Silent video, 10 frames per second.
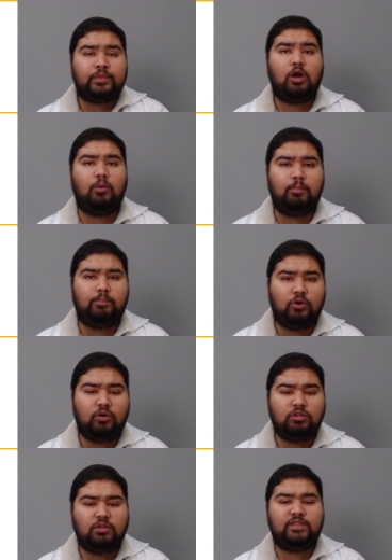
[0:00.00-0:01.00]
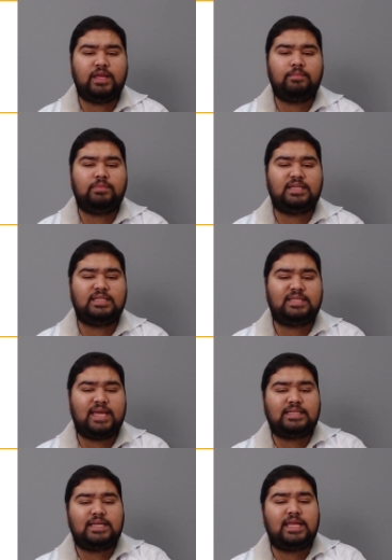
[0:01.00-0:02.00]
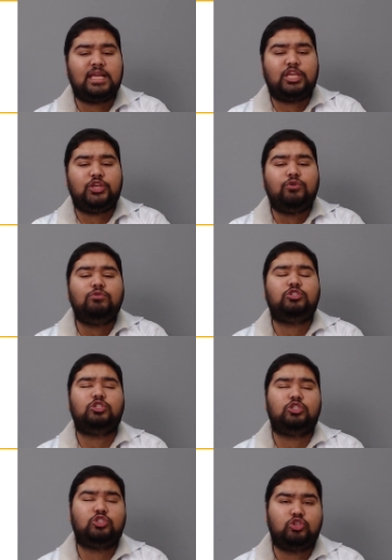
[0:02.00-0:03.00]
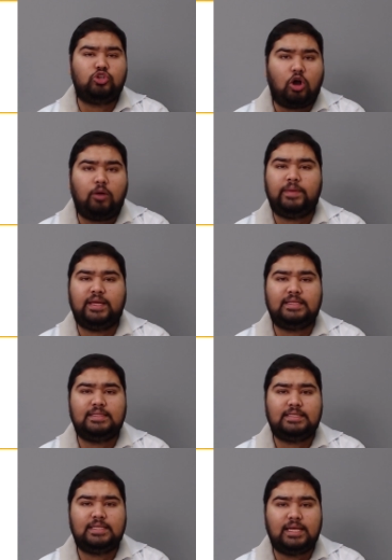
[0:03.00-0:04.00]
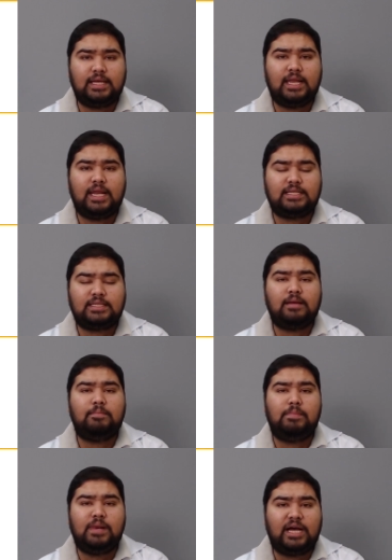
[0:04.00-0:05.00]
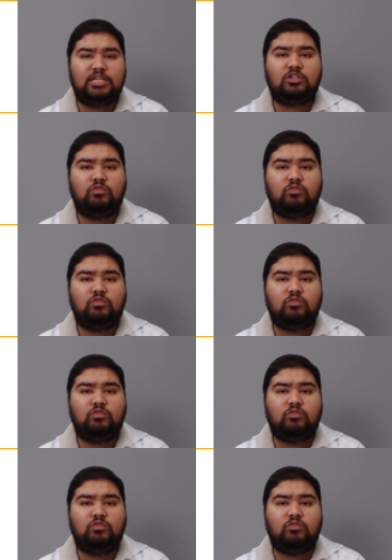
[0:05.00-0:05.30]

Now, both of them, they detect an acute drop in circulating blood